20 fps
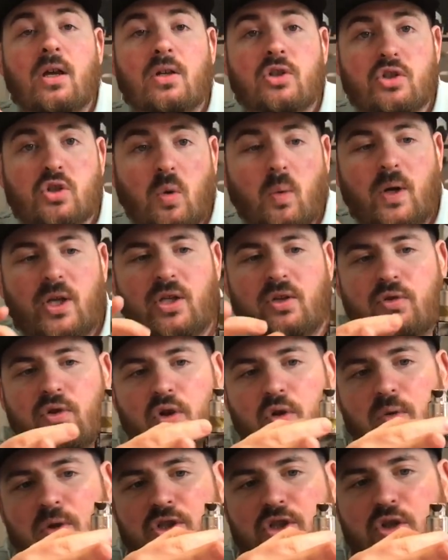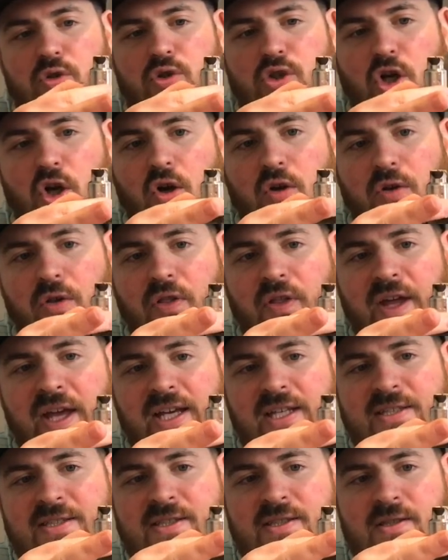So what you do is you turn
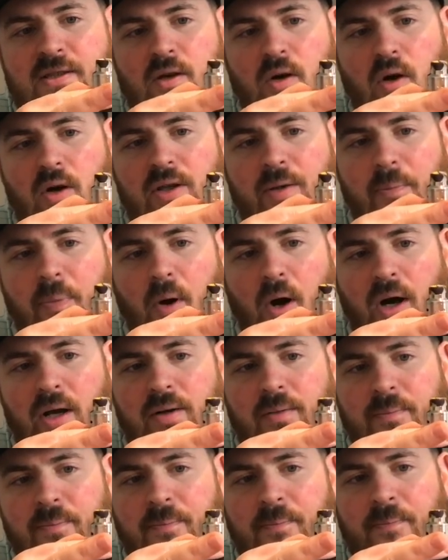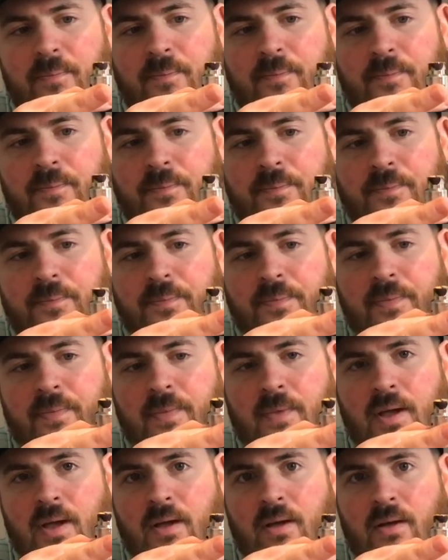this on the bottom.
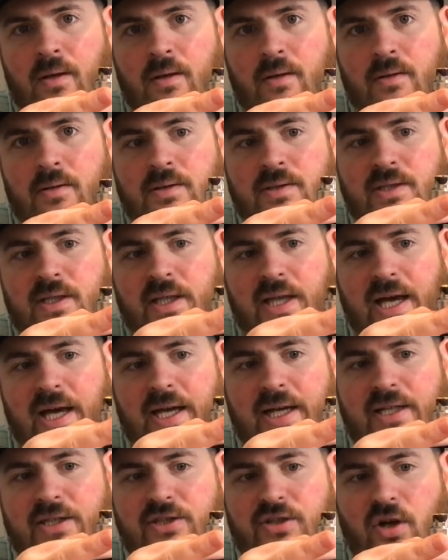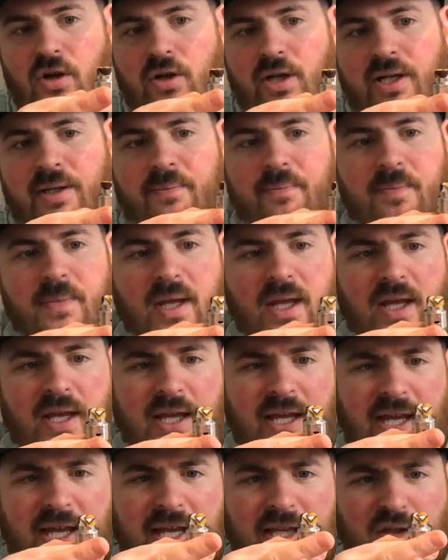See that? I can turn it,
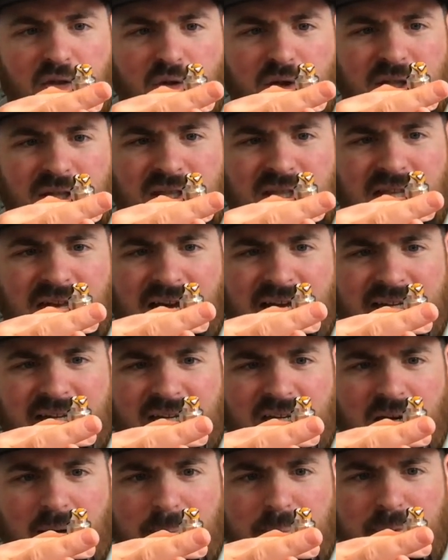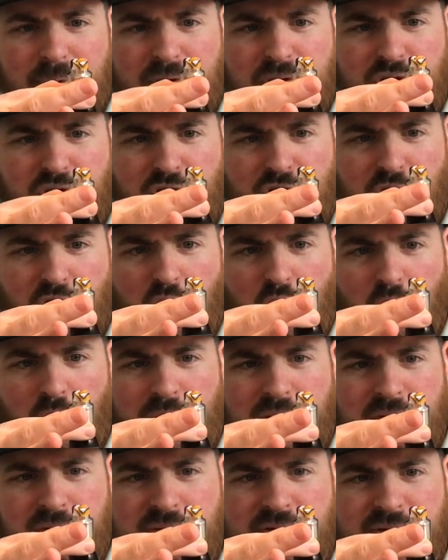and you can line it up to your
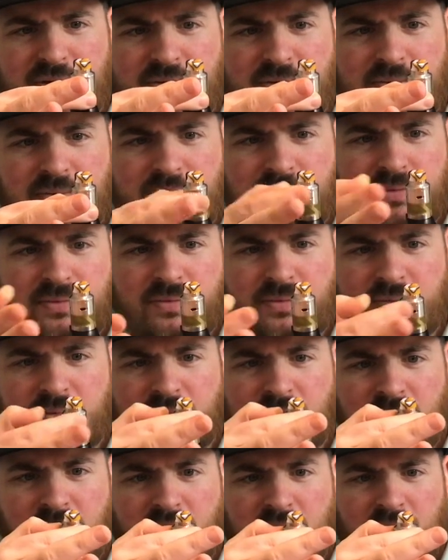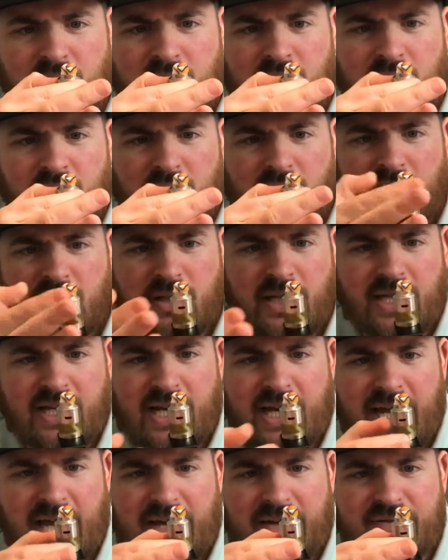coils, like
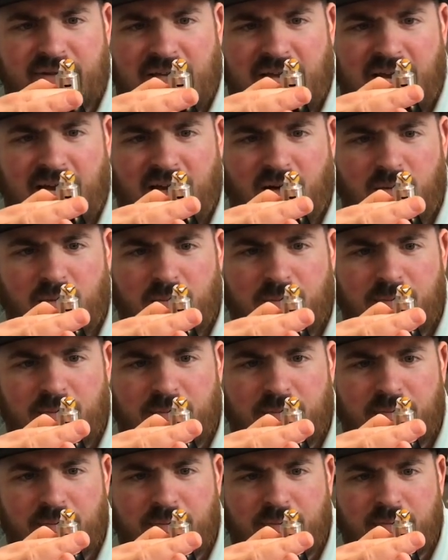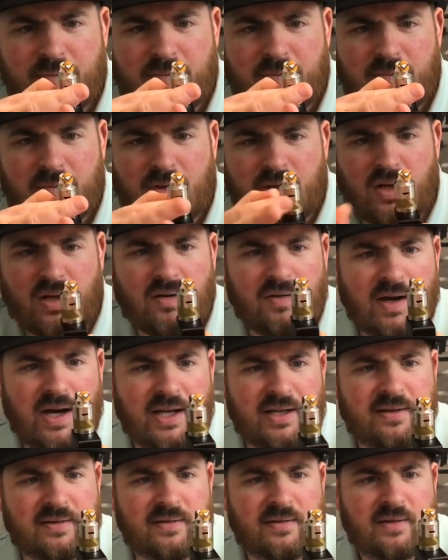I have now. All
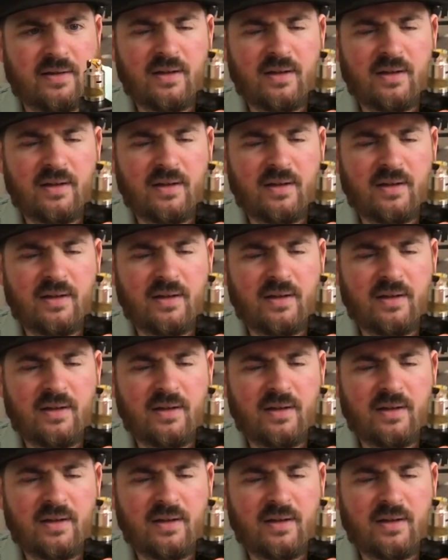right?